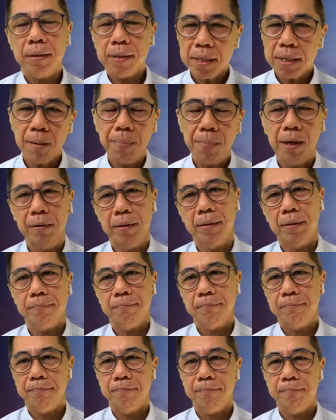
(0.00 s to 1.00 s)
Think about it.
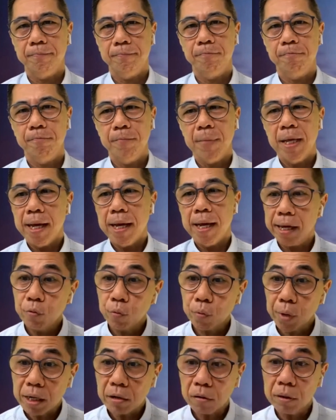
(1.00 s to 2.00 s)

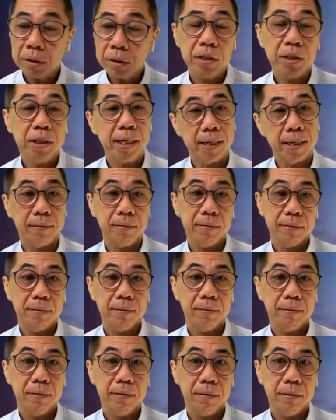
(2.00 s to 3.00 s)
And write on the chat,
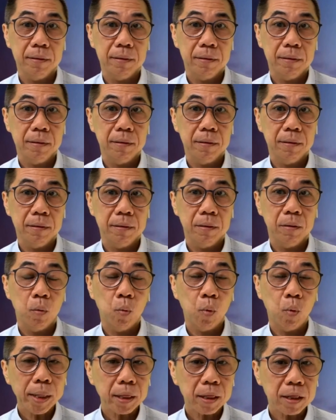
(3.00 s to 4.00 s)

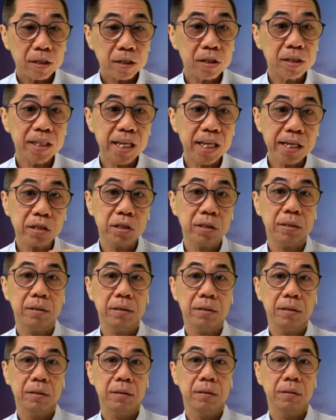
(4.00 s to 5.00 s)
what stage
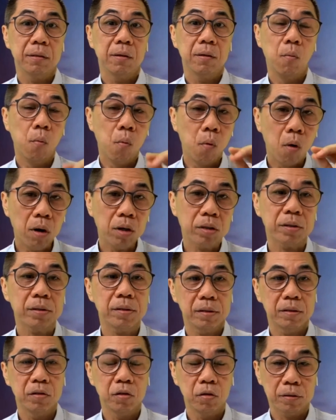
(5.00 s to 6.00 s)

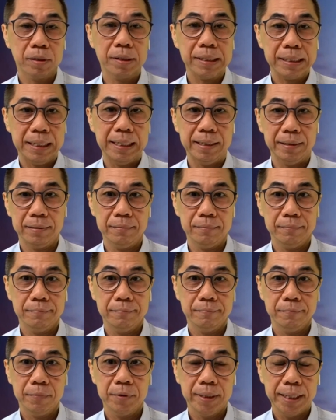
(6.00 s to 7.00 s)
was your slide
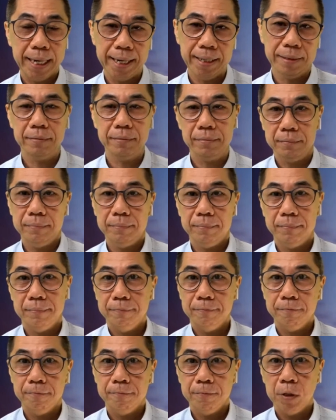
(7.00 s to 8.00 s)
at?
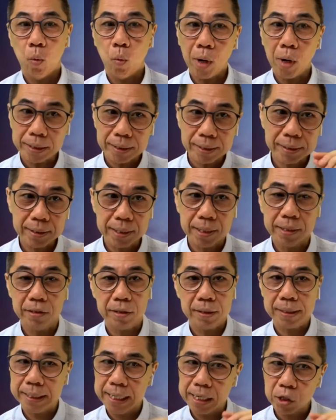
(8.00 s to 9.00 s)
What
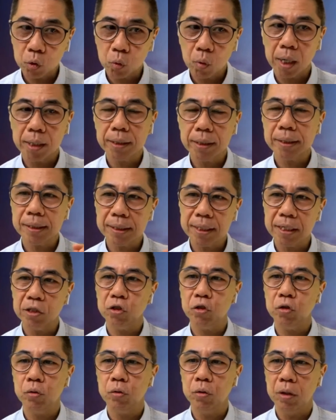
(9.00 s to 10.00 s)
stage? Stage 1,
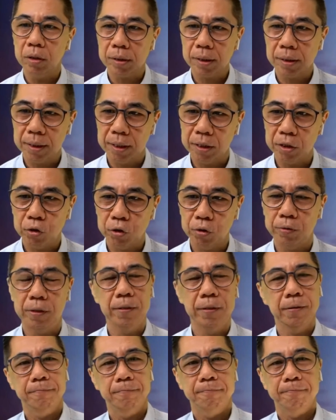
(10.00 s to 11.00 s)
stage 2, or stage 3?
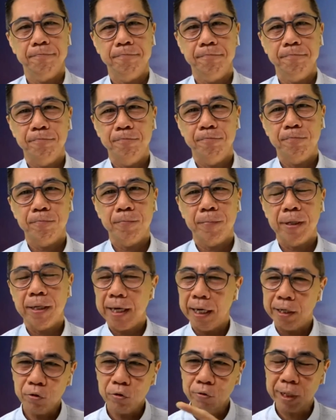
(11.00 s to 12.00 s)

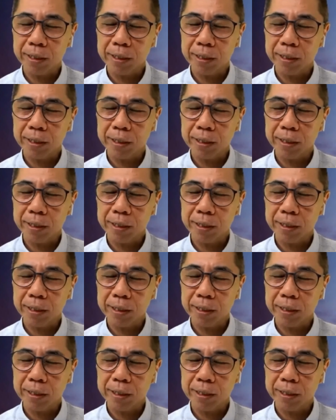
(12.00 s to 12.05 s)
Can